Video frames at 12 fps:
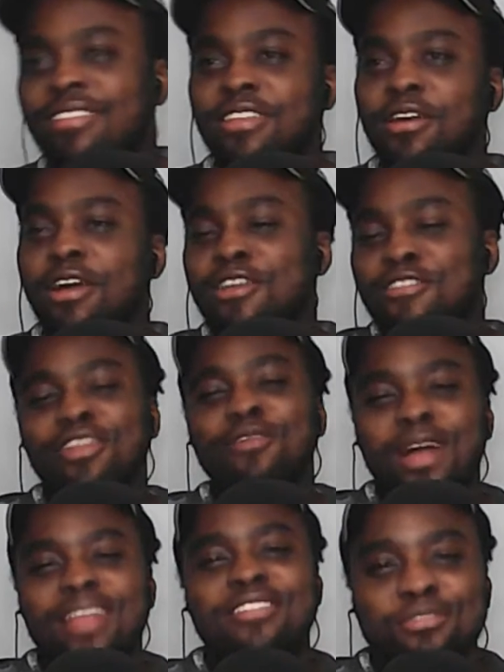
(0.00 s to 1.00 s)
I usually
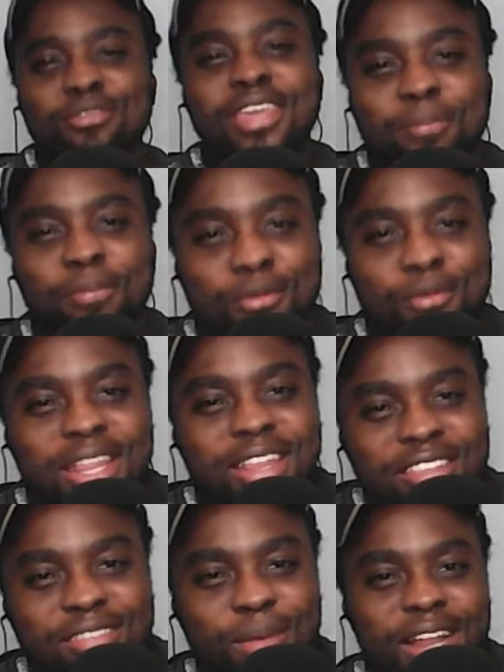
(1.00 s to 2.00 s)
want us to keep on winning
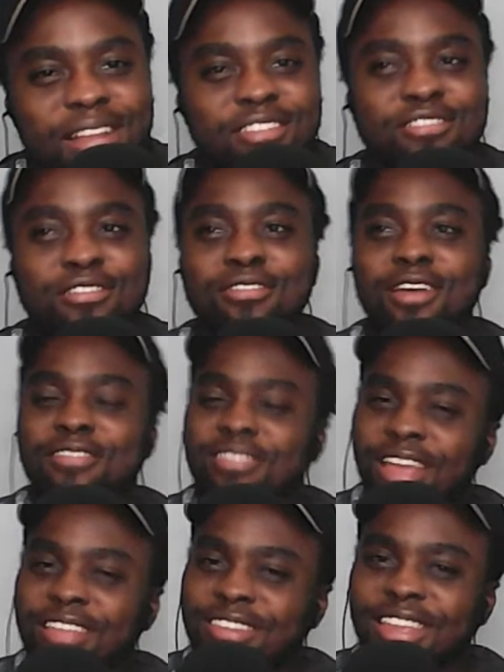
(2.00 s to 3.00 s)
these penalty shootouts
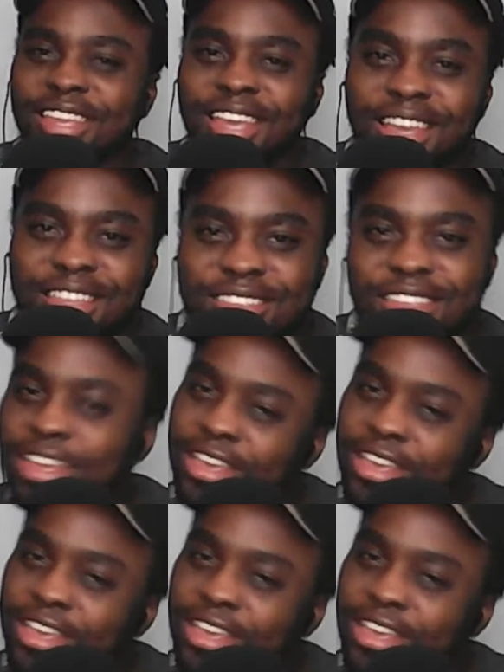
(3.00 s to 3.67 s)
just in case.